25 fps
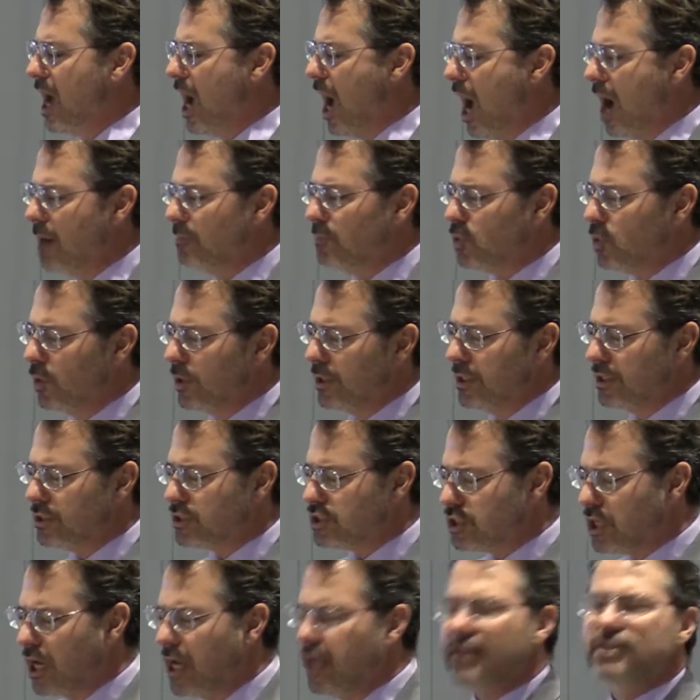I'm going to
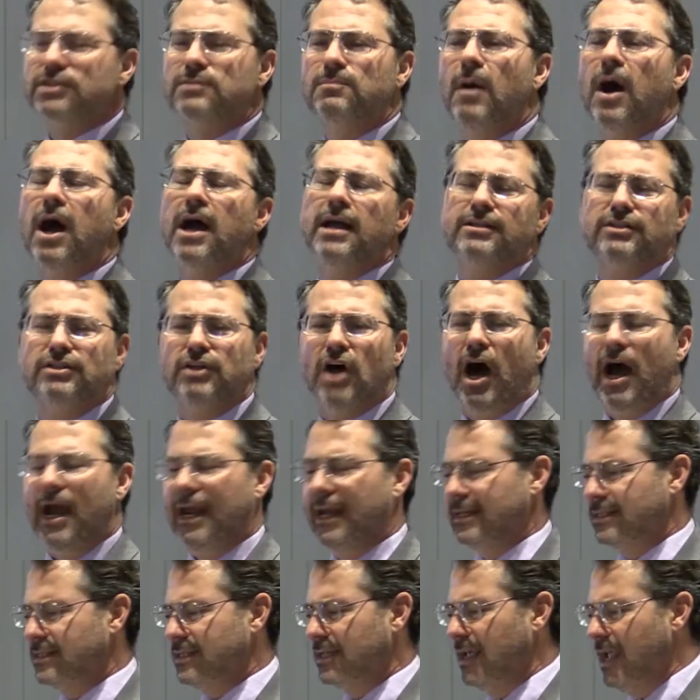change my
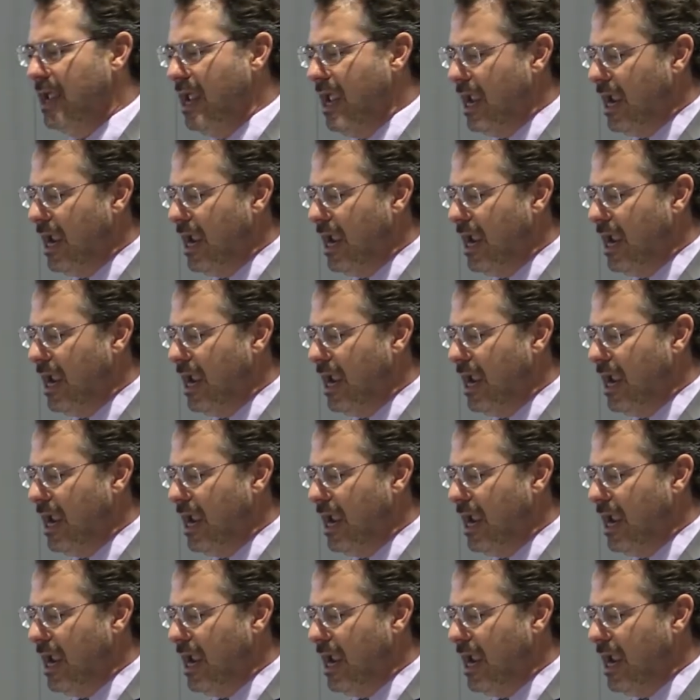diet